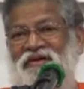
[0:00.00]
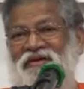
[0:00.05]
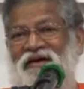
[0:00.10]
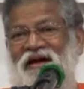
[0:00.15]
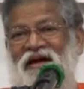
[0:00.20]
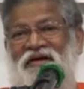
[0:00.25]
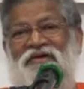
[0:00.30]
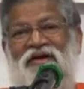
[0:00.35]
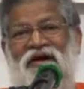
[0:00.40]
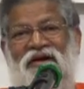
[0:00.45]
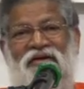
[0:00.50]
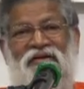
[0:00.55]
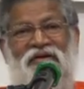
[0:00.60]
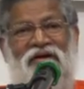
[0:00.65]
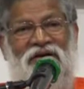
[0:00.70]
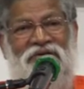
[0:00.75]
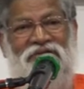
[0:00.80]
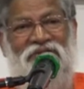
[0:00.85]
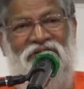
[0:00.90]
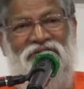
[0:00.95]
and turn your
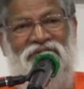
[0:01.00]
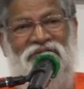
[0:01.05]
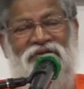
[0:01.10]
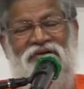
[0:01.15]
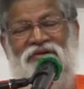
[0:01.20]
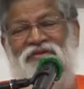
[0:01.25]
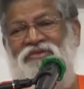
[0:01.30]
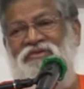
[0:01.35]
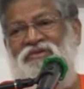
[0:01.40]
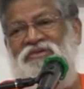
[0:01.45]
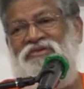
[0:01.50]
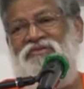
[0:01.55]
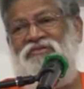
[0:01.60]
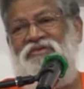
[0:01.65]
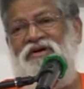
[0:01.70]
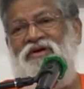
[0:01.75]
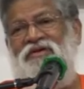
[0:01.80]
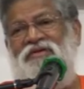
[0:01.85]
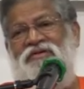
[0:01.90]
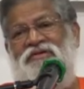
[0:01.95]
attention to those
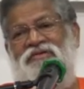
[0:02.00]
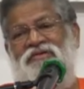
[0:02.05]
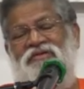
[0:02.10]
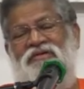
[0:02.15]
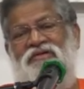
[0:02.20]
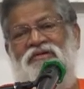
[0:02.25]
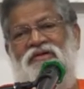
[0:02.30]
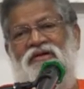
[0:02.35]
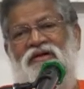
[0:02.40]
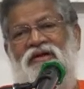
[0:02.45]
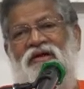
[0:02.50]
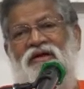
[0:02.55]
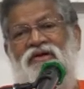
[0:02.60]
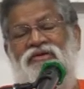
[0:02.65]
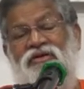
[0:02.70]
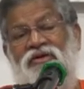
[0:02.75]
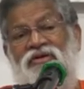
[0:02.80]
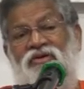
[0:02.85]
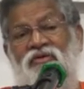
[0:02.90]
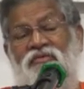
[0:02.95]
words.
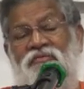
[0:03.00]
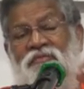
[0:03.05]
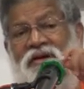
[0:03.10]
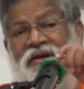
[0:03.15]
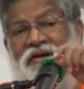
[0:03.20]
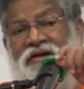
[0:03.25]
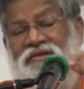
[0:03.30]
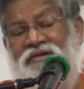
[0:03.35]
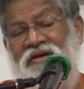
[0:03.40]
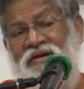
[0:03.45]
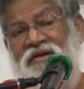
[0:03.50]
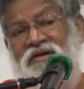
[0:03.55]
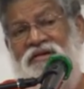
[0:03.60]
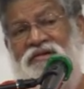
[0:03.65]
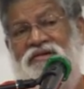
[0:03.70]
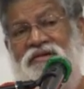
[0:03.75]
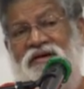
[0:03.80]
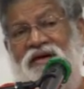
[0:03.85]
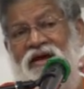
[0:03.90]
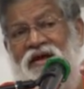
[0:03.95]
So the Upanishad
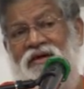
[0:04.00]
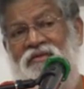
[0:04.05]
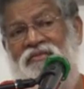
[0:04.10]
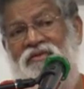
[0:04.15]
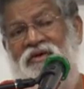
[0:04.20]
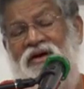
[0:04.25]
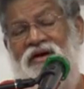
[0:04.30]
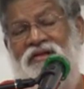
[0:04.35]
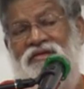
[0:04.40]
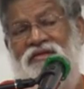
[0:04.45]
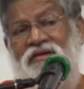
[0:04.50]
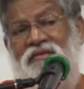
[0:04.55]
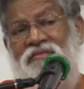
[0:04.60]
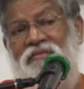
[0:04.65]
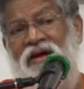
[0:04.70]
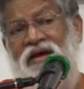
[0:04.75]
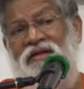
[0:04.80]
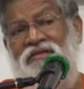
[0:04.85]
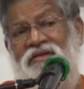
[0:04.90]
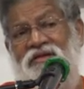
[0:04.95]
describe God
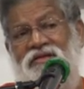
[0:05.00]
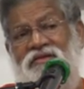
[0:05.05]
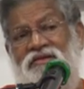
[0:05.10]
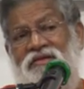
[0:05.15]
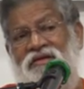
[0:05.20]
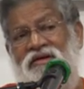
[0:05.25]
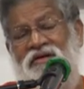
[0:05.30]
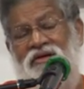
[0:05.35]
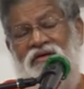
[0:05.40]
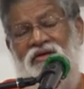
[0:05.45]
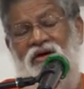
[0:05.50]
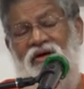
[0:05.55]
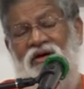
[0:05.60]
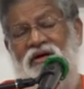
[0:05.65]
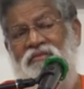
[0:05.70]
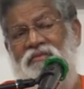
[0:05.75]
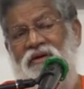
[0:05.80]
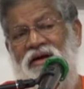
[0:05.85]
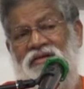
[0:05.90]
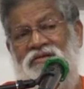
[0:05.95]
by
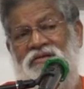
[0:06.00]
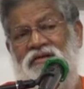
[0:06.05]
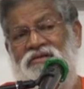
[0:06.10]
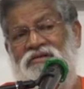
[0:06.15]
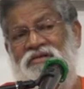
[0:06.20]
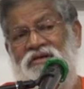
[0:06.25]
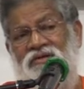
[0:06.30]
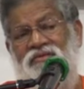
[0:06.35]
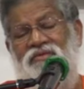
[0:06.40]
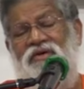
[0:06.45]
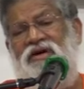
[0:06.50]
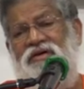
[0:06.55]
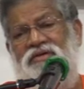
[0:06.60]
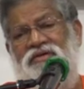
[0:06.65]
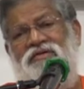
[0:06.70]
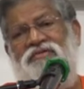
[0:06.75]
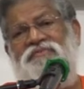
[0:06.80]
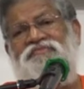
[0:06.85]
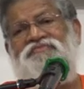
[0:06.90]
these three words.